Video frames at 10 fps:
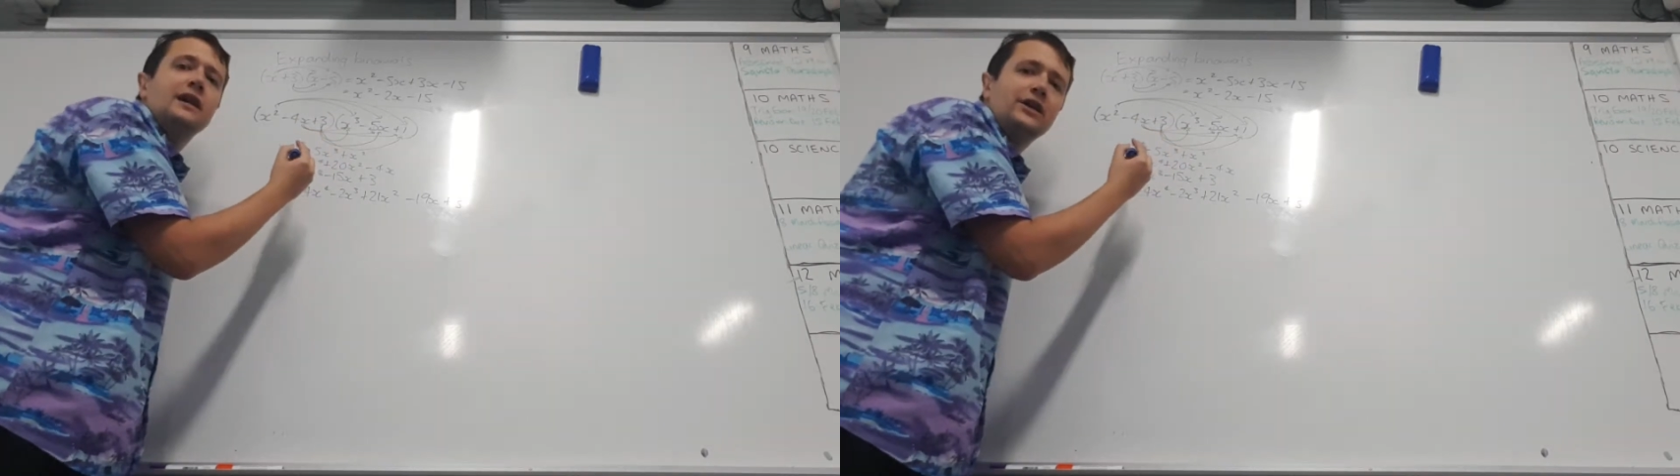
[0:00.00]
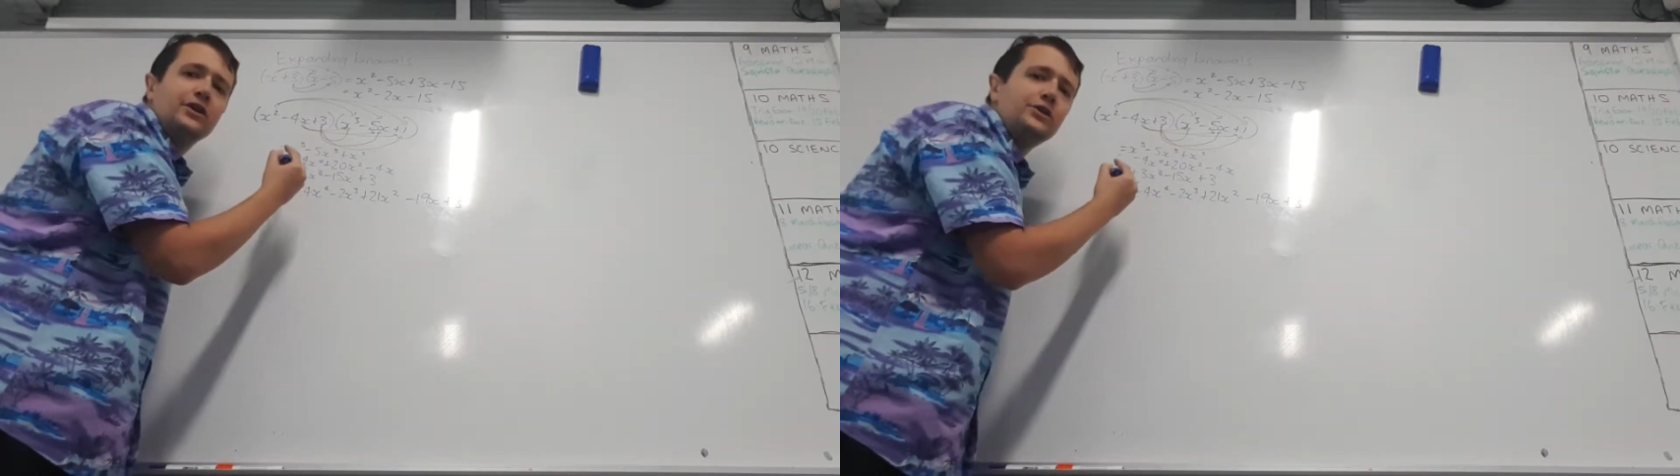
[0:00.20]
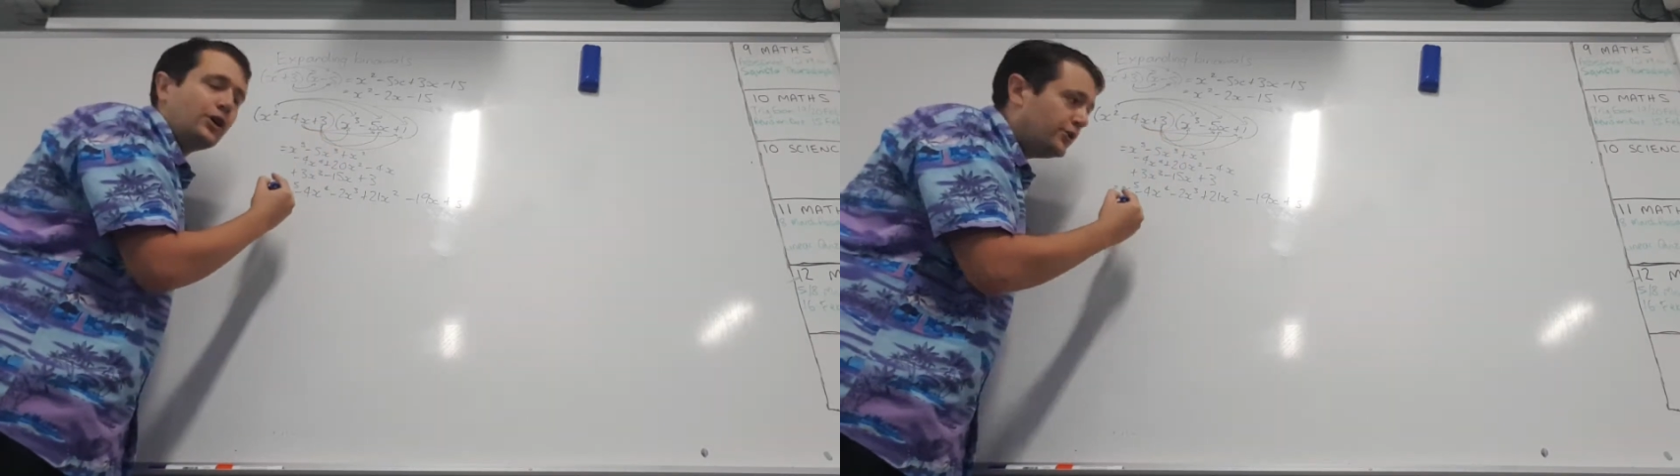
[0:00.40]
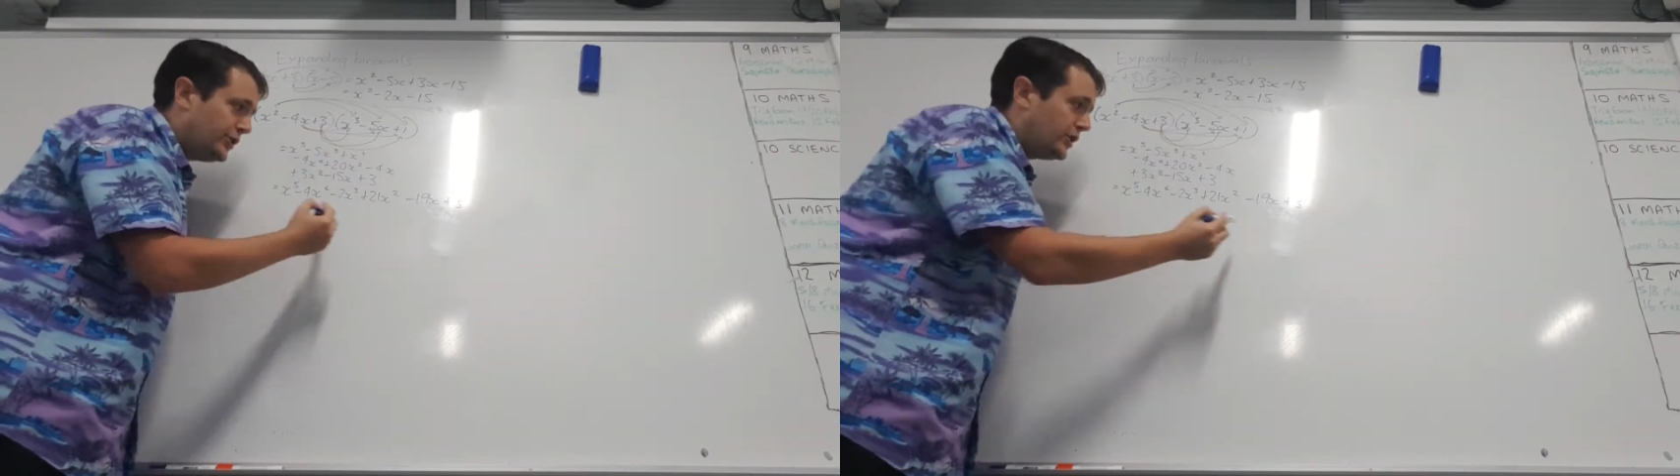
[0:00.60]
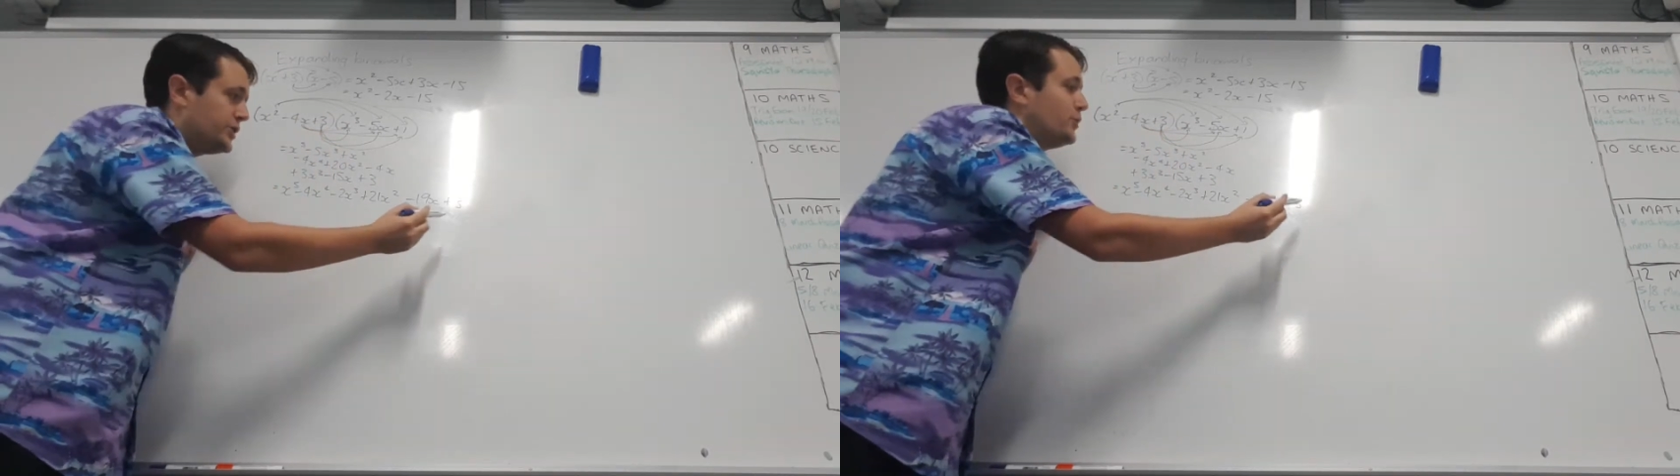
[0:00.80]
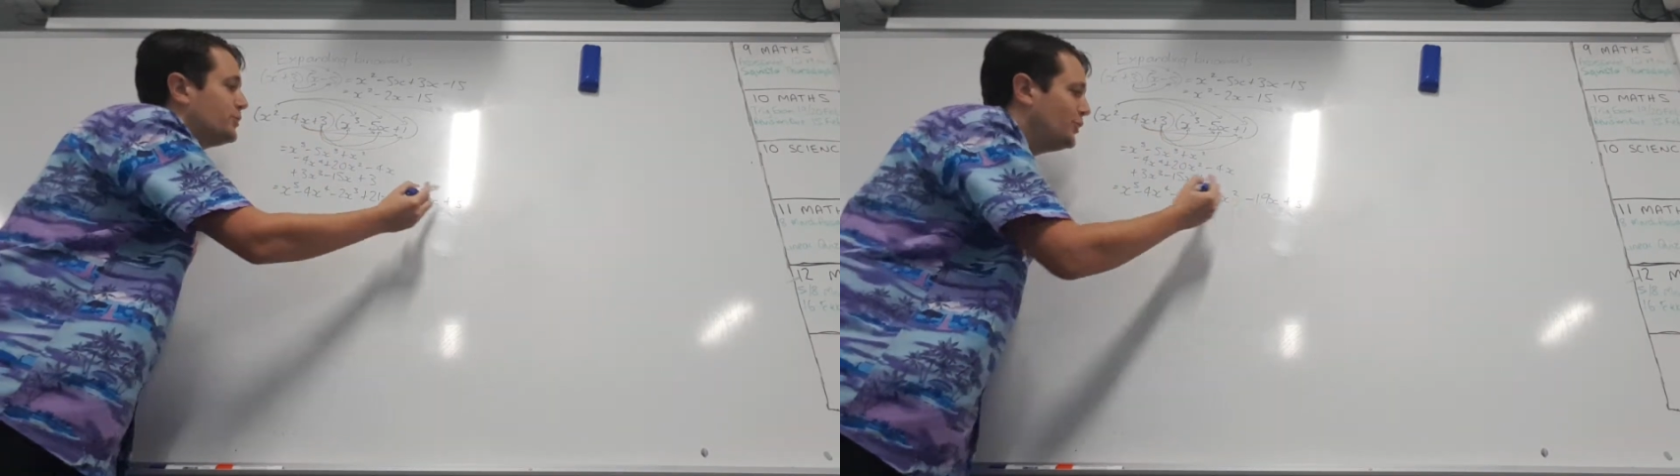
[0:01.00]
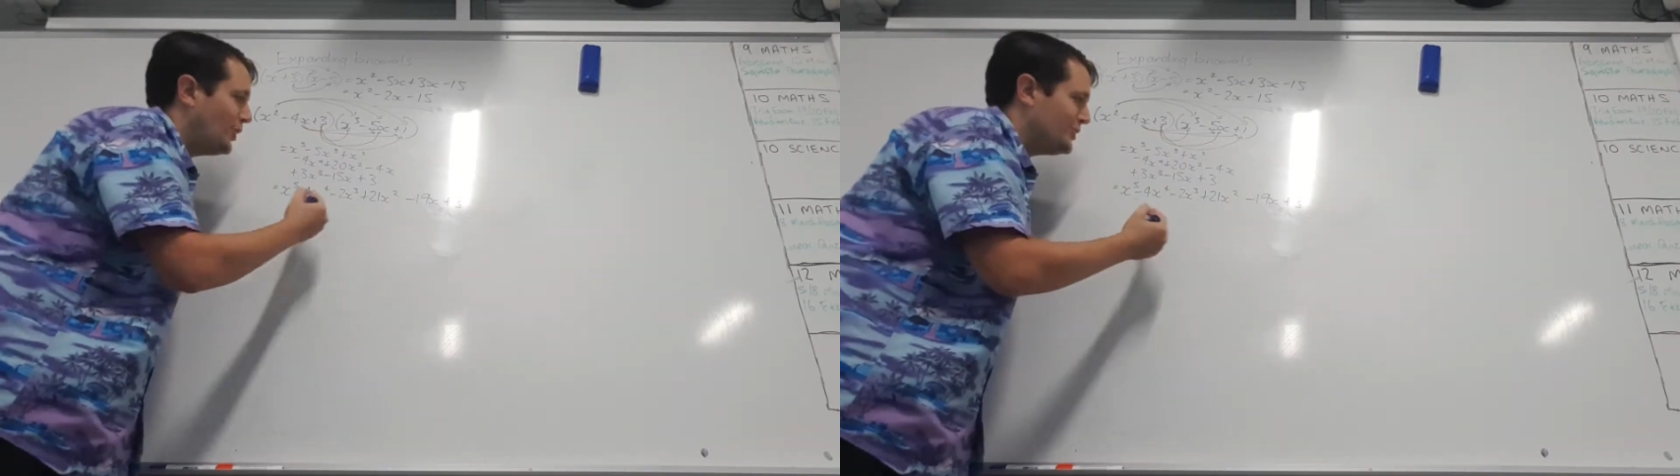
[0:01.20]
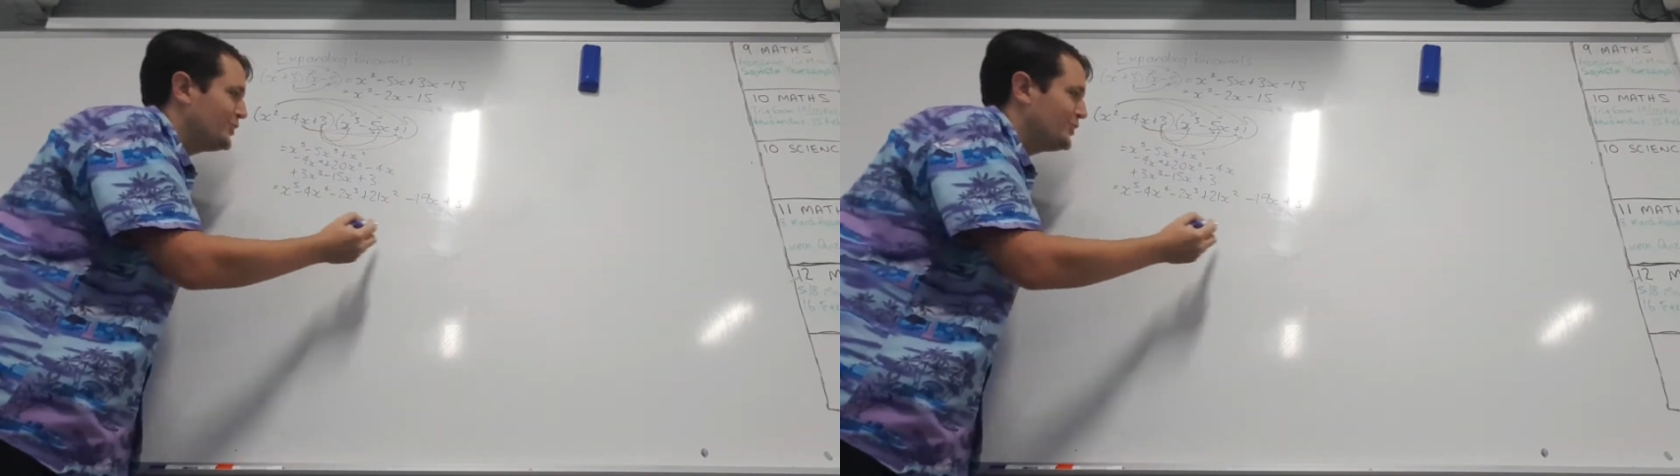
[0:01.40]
and I know that I took 9